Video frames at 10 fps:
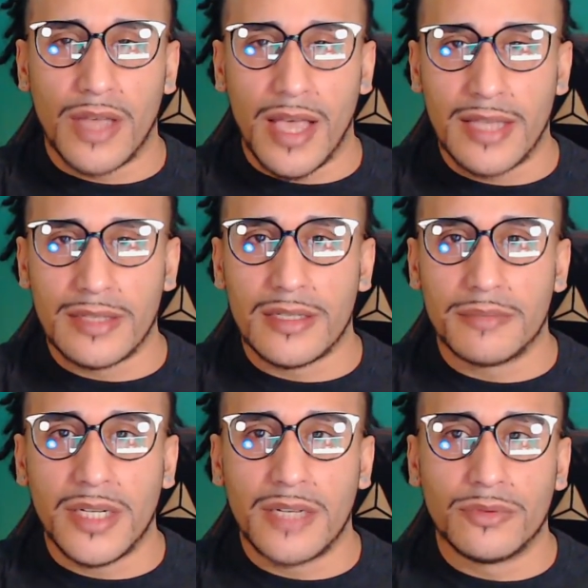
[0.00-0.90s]
It has
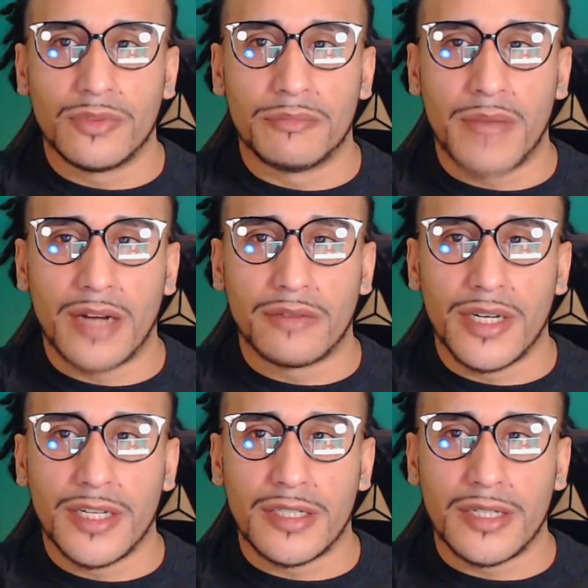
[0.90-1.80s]
some level of
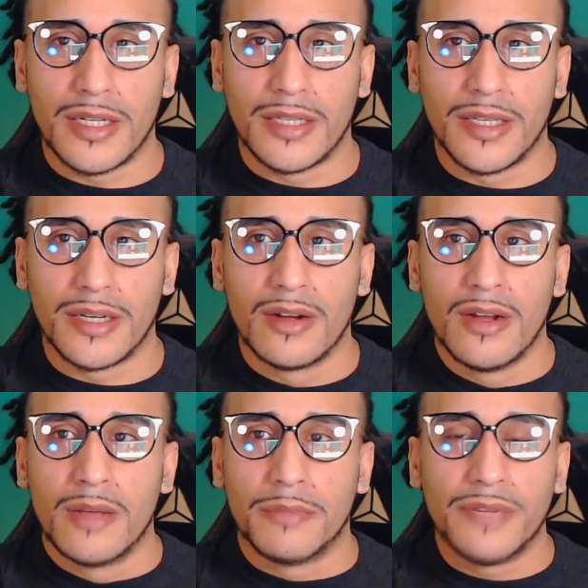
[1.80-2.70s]
moderation on there.
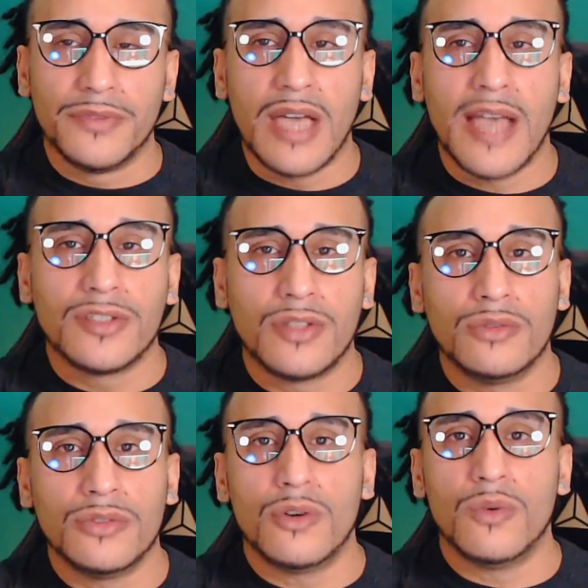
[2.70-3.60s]
But if you guys
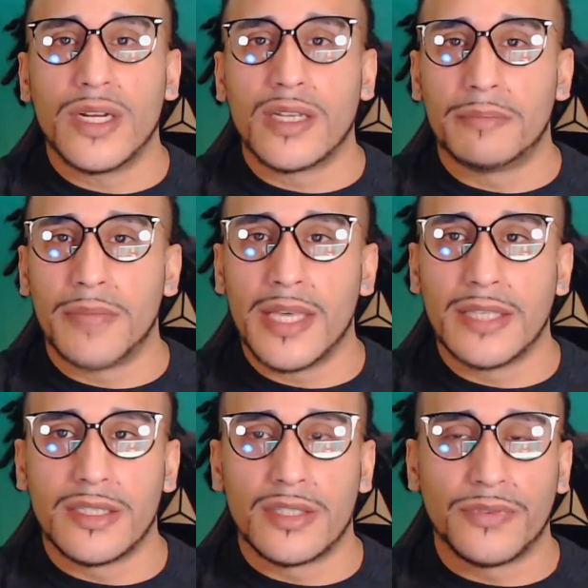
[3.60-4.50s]
don't know what a
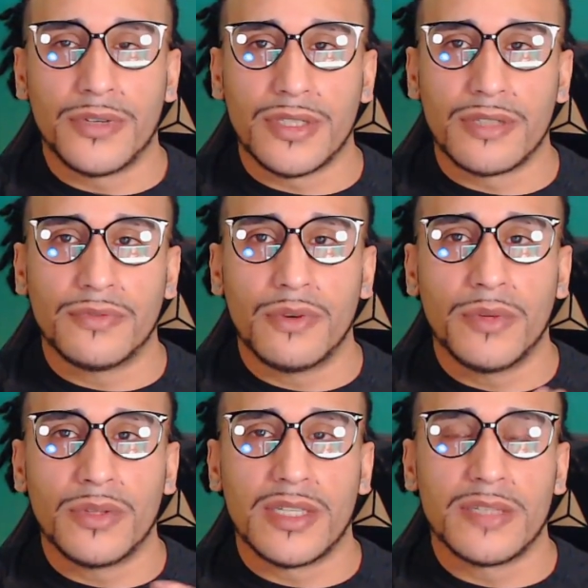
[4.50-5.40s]
command is, first and
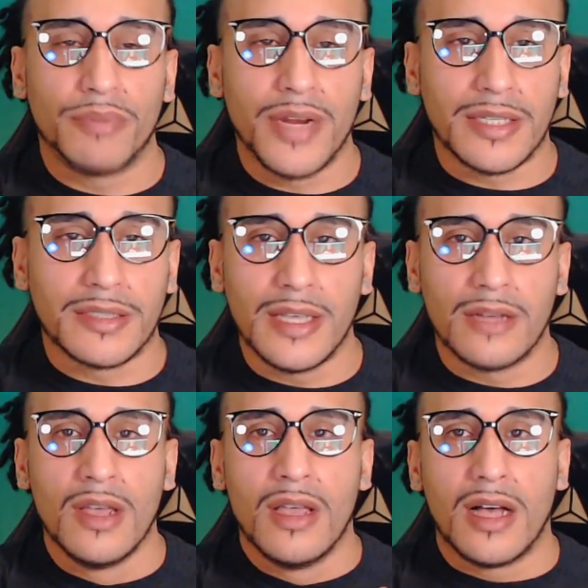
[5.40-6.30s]
foremost, let's break it
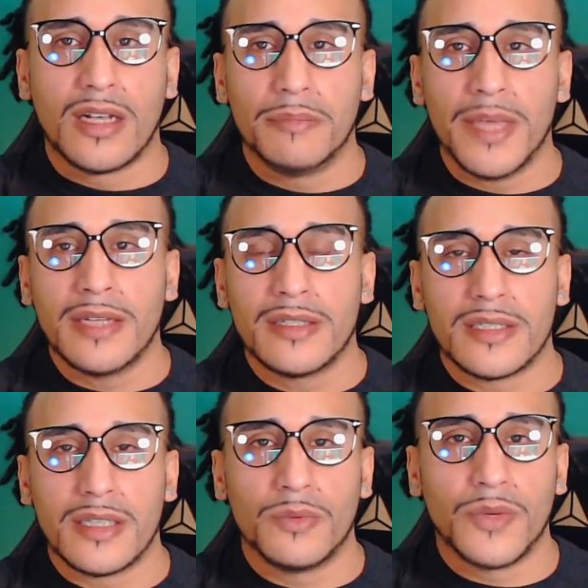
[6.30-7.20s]
down. A command is
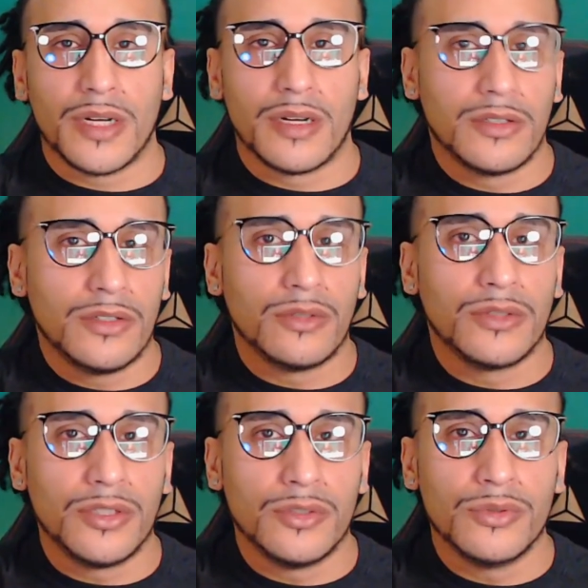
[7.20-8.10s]
somewhere,
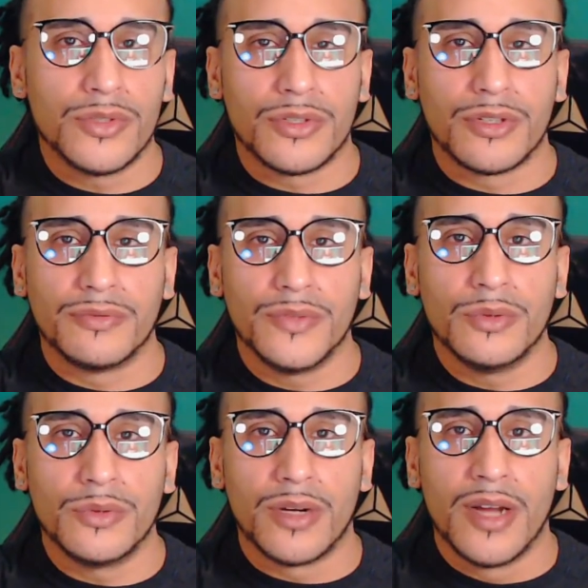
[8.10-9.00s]
the user, the
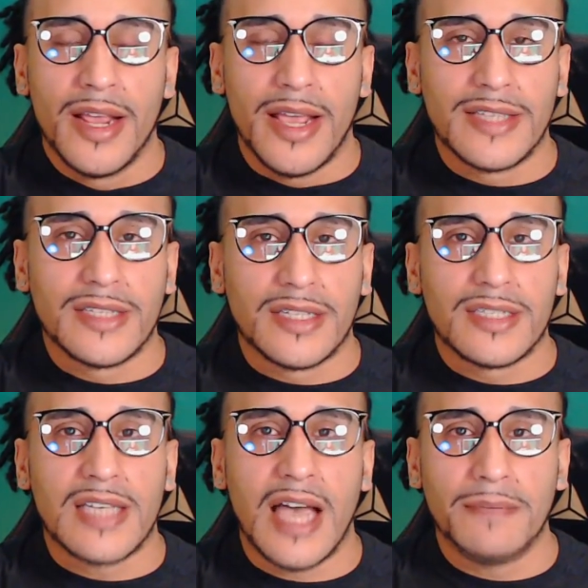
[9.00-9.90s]
viewer, is going to
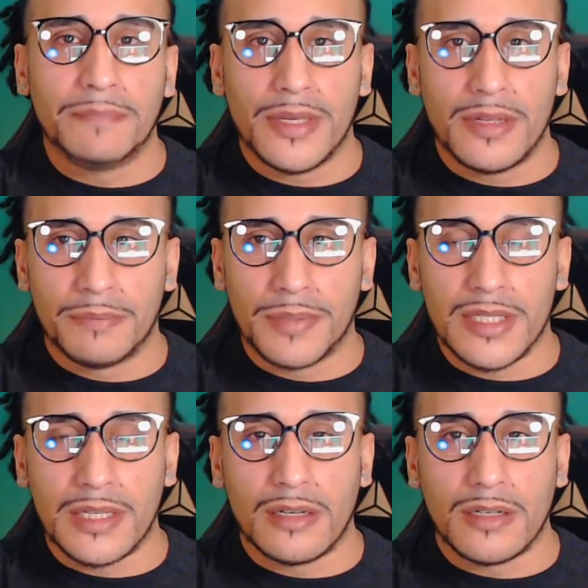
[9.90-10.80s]
type in a
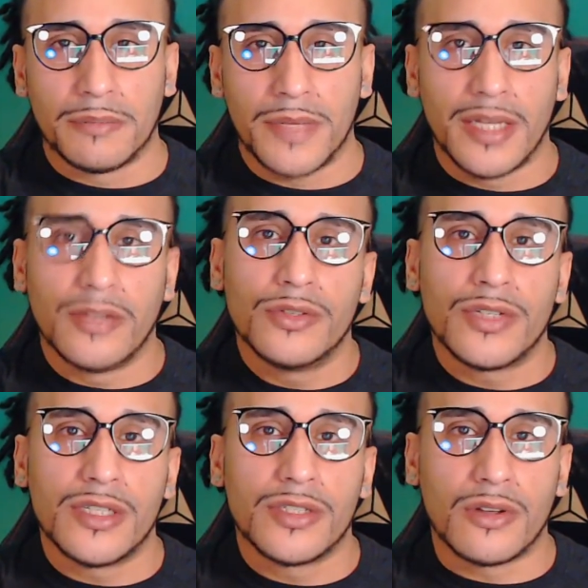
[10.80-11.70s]
particular command.
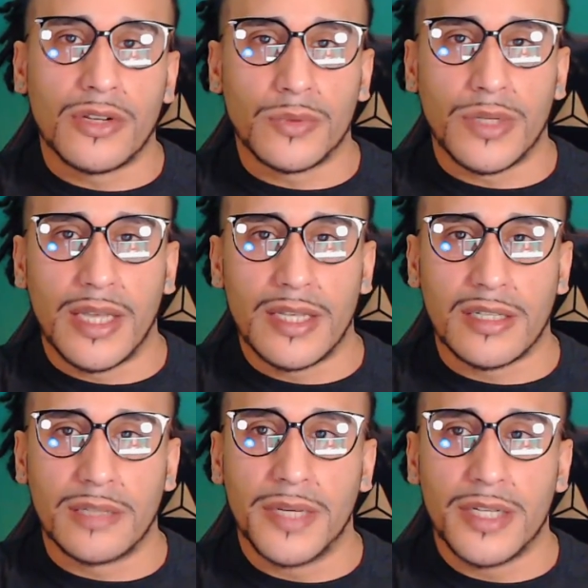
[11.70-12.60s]
Usually starts with an
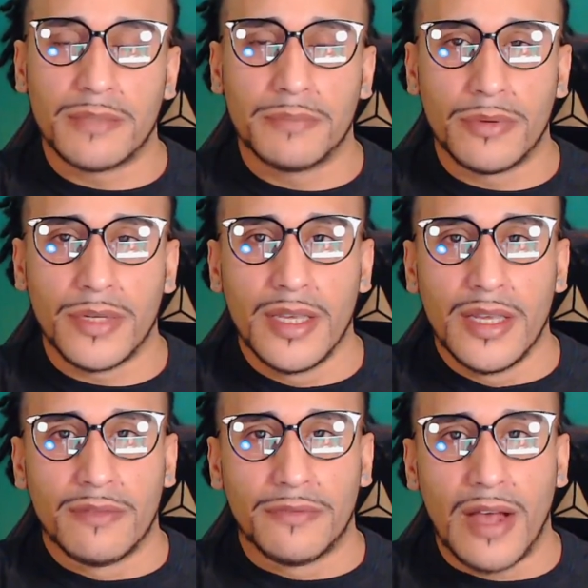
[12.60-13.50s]
exclamation point
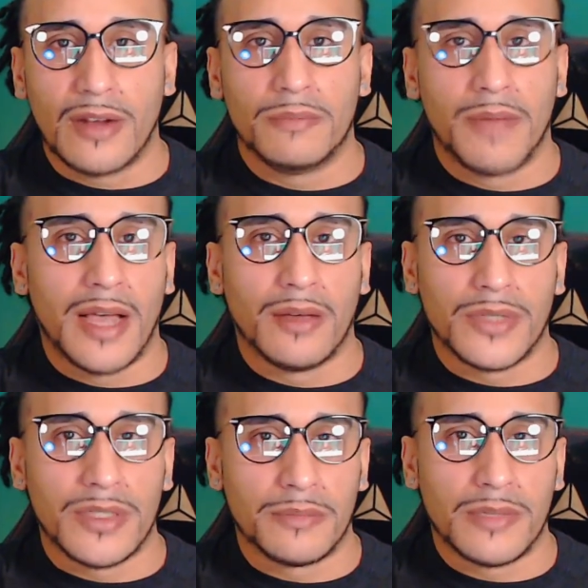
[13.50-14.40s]
followed by
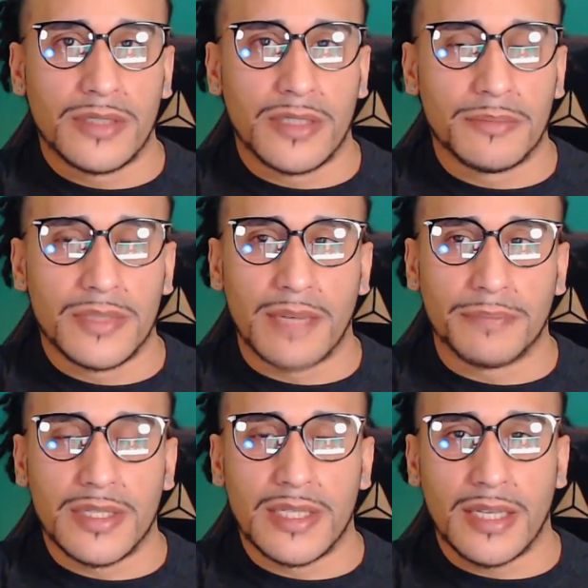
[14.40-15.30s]
some
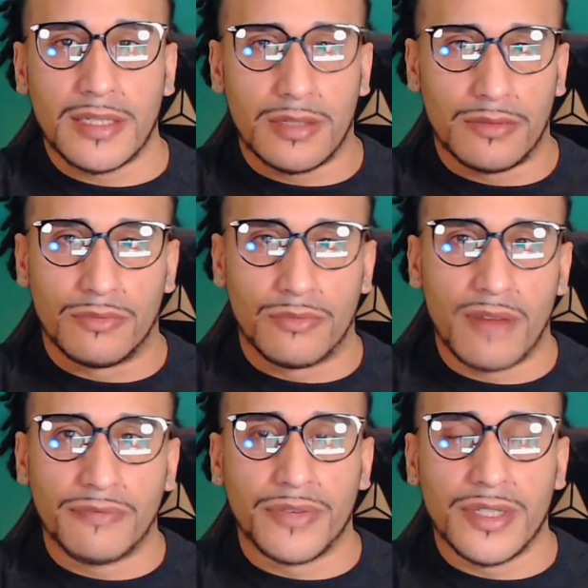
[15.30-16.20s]
type of text in
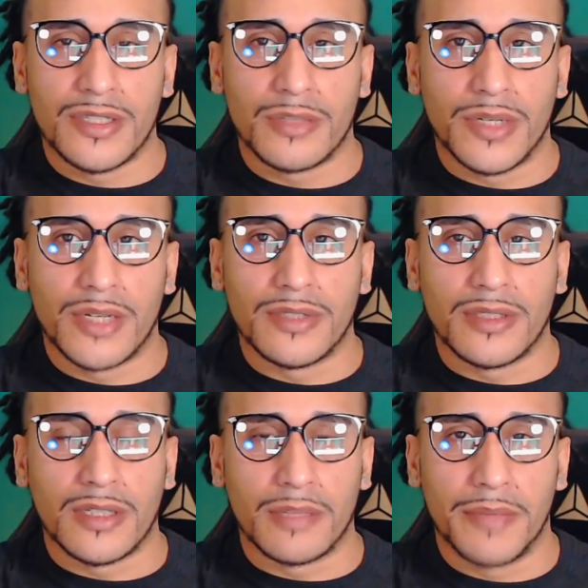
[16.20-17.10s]
reference to whatever
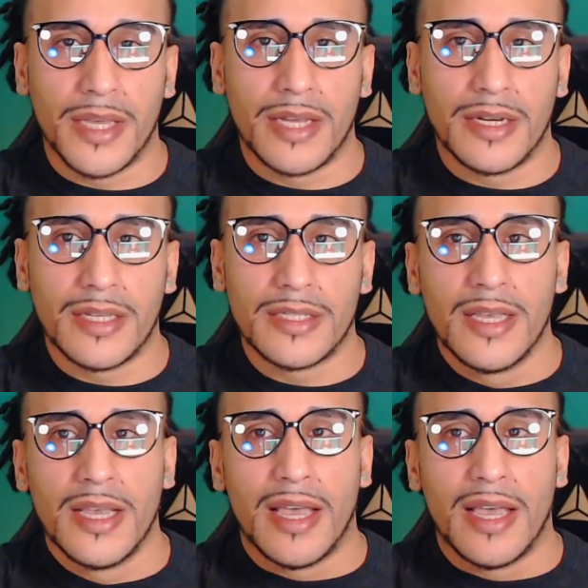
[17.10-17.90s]
the command is.